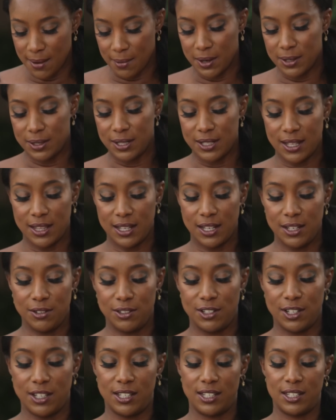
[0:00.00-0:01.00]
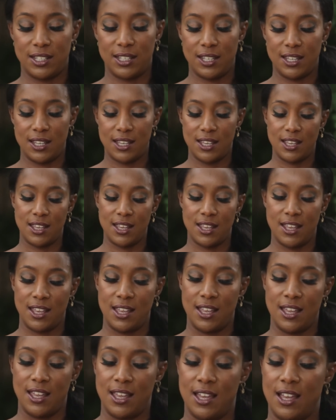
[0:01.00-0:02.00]
And then you just
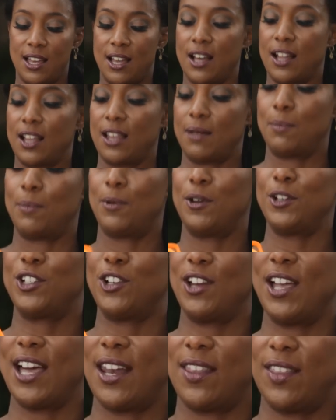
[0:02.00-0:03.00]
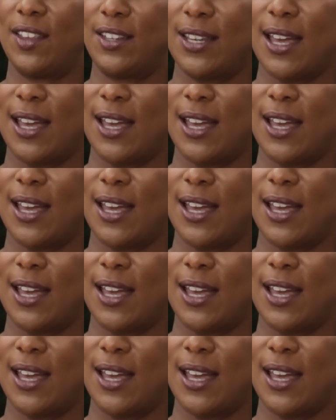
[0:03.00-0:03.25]
put your hand on the